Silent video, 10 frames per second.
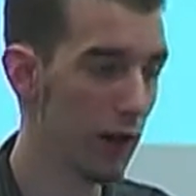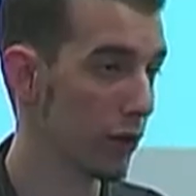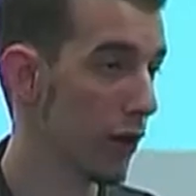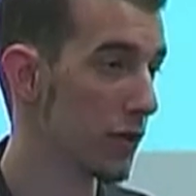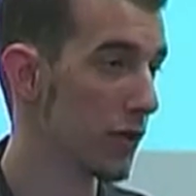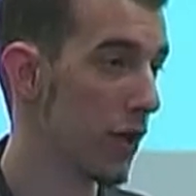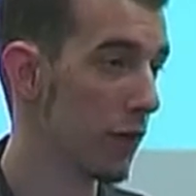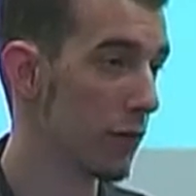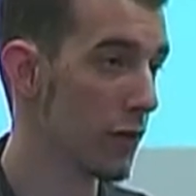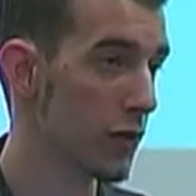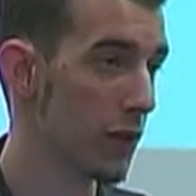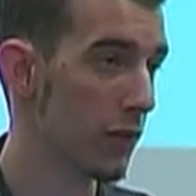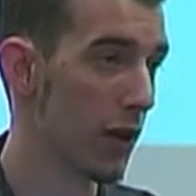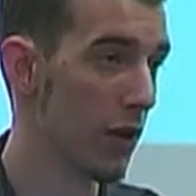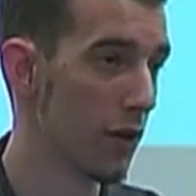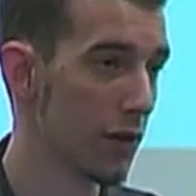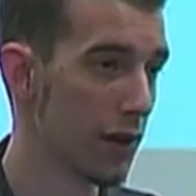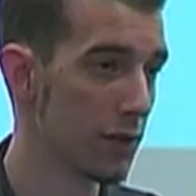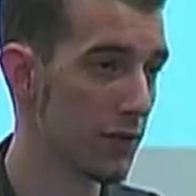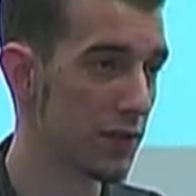lowest law enforcement
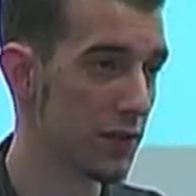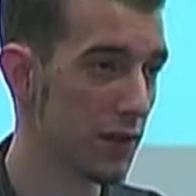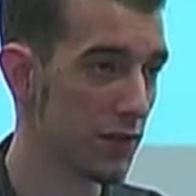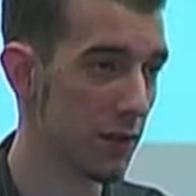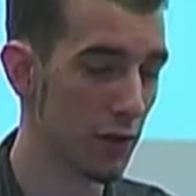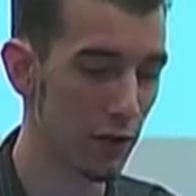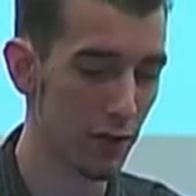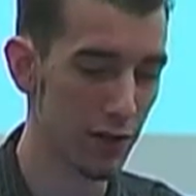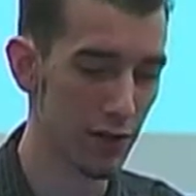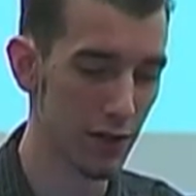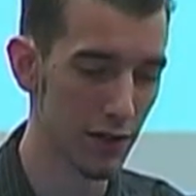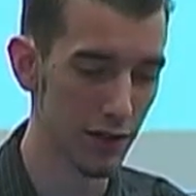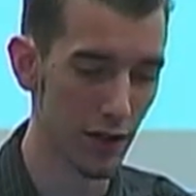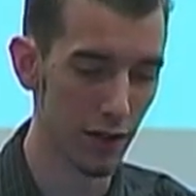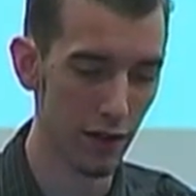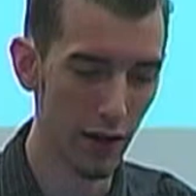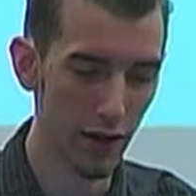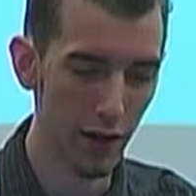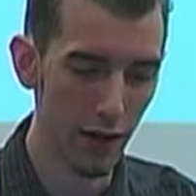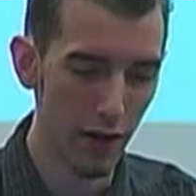priority, as we've seen in some local cities.
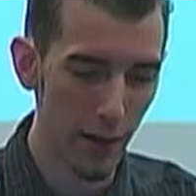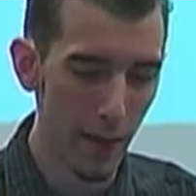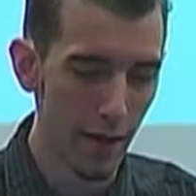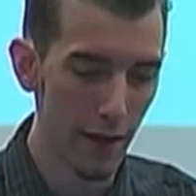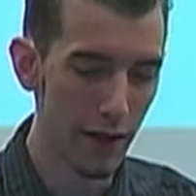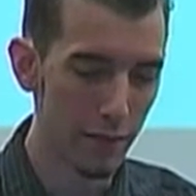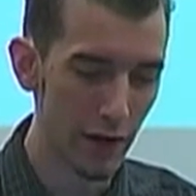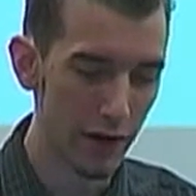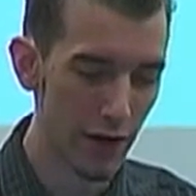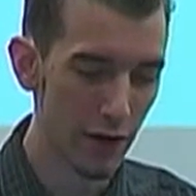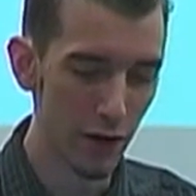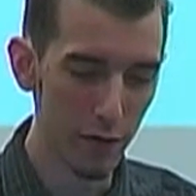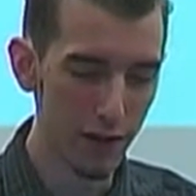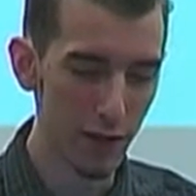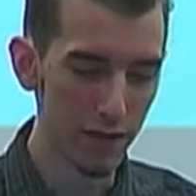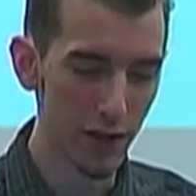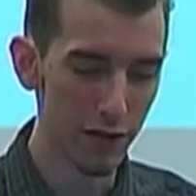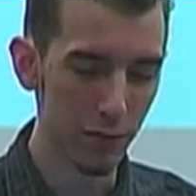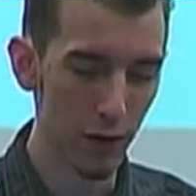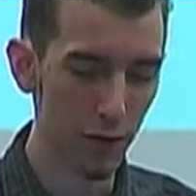But again, it always comes
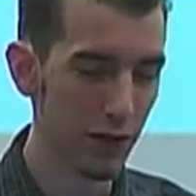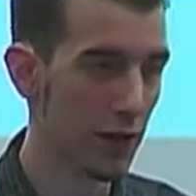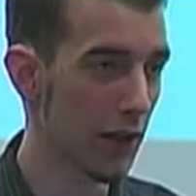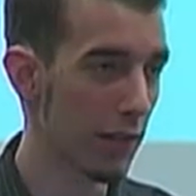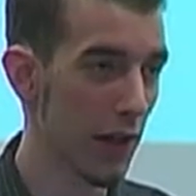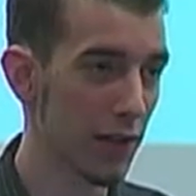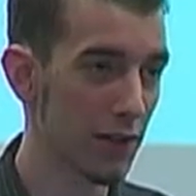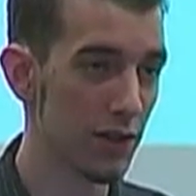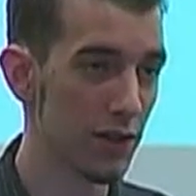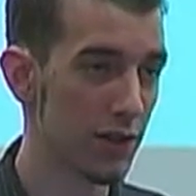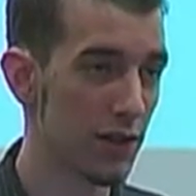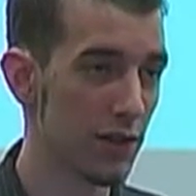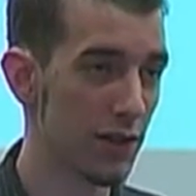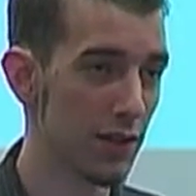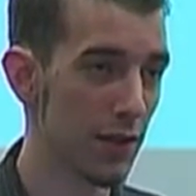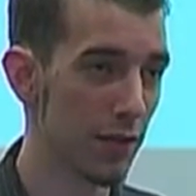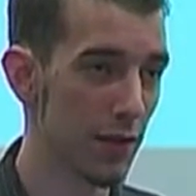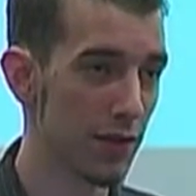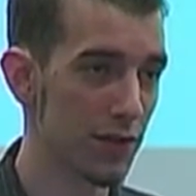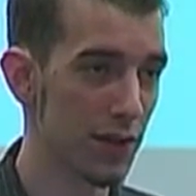down to polling. Politicians need to see the
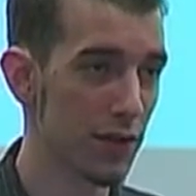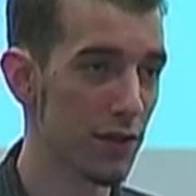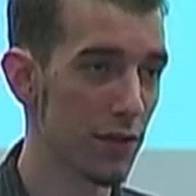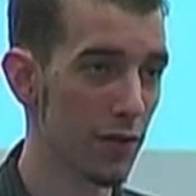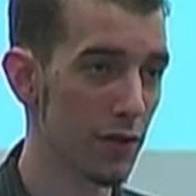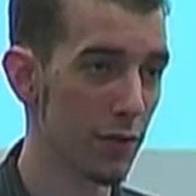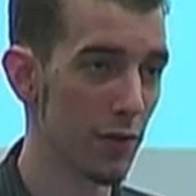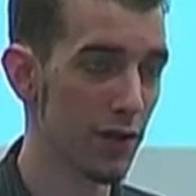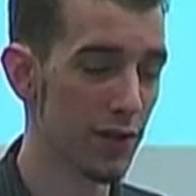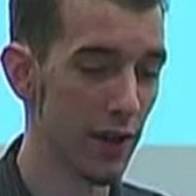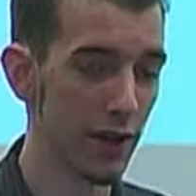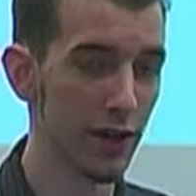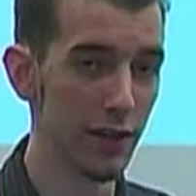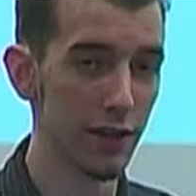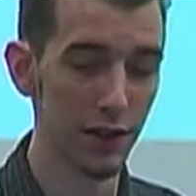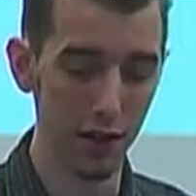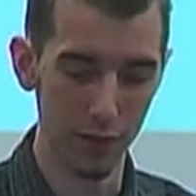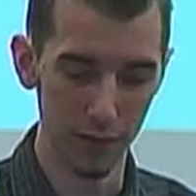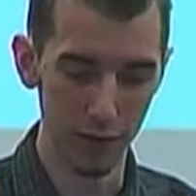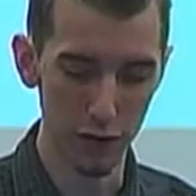numbers, they need to know the support's there, and they need to hear
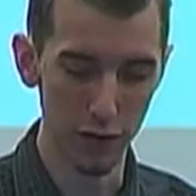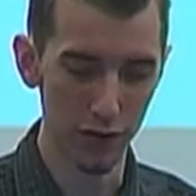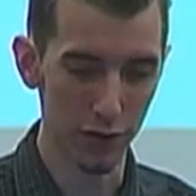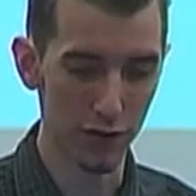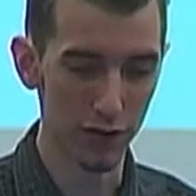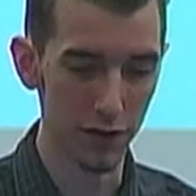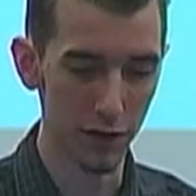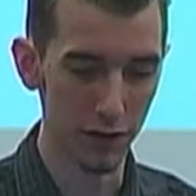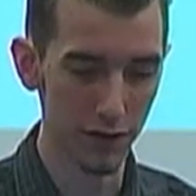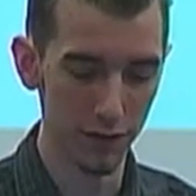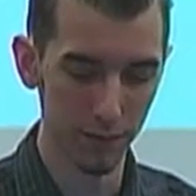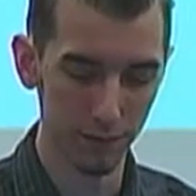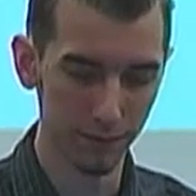from you and their constituents.